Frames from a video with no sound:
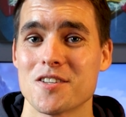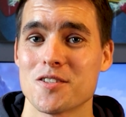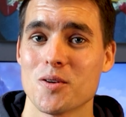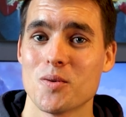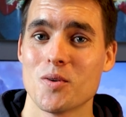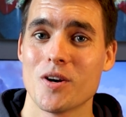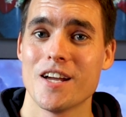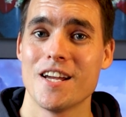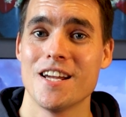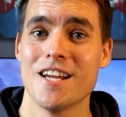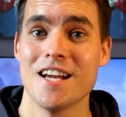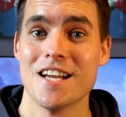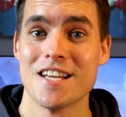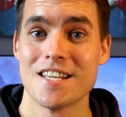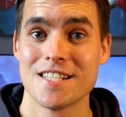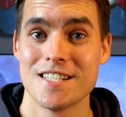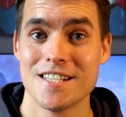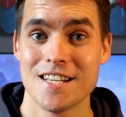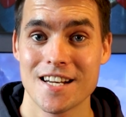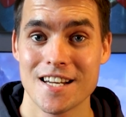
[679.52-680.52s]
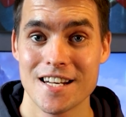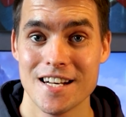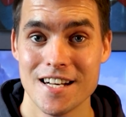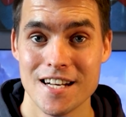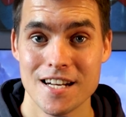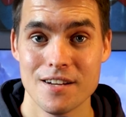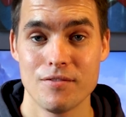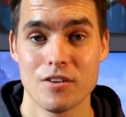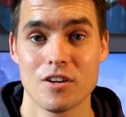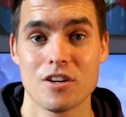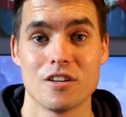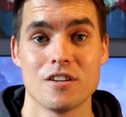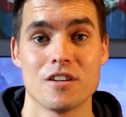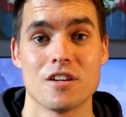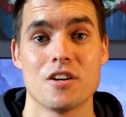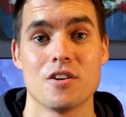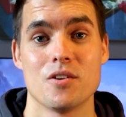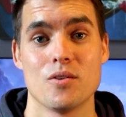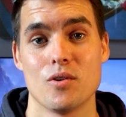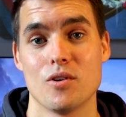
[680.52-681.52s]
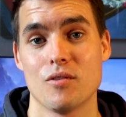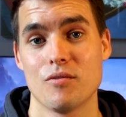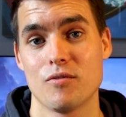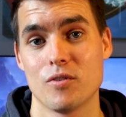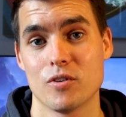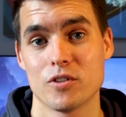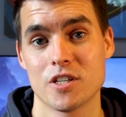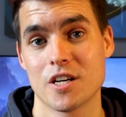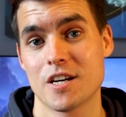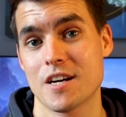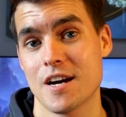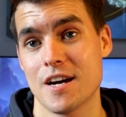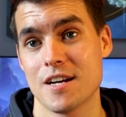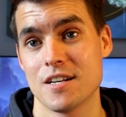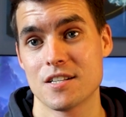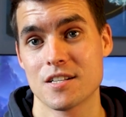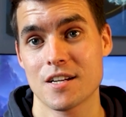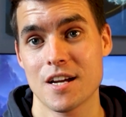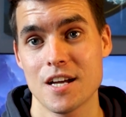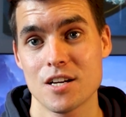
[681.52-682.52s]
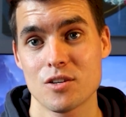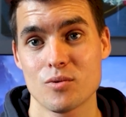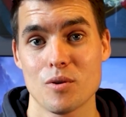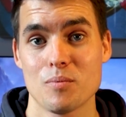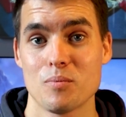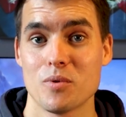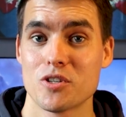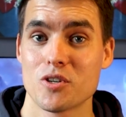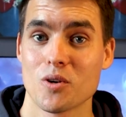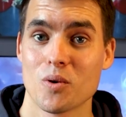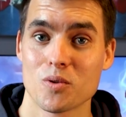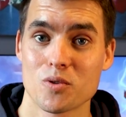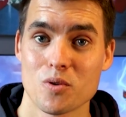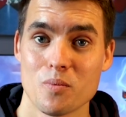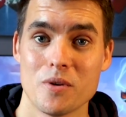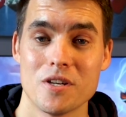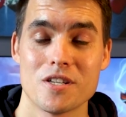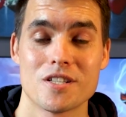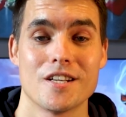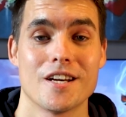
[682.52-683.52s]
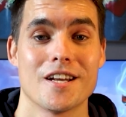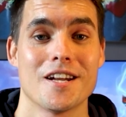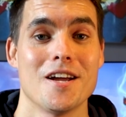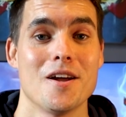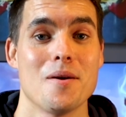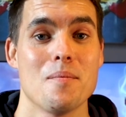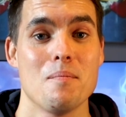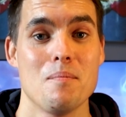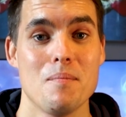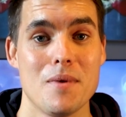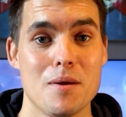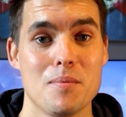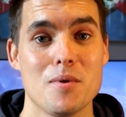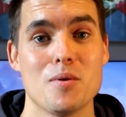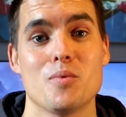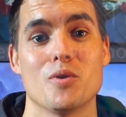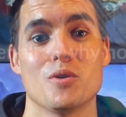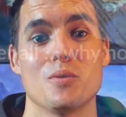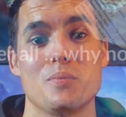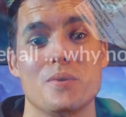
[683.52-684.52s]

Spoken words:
So a significant nerf for the guidance cantrip, which also means that maybe we'll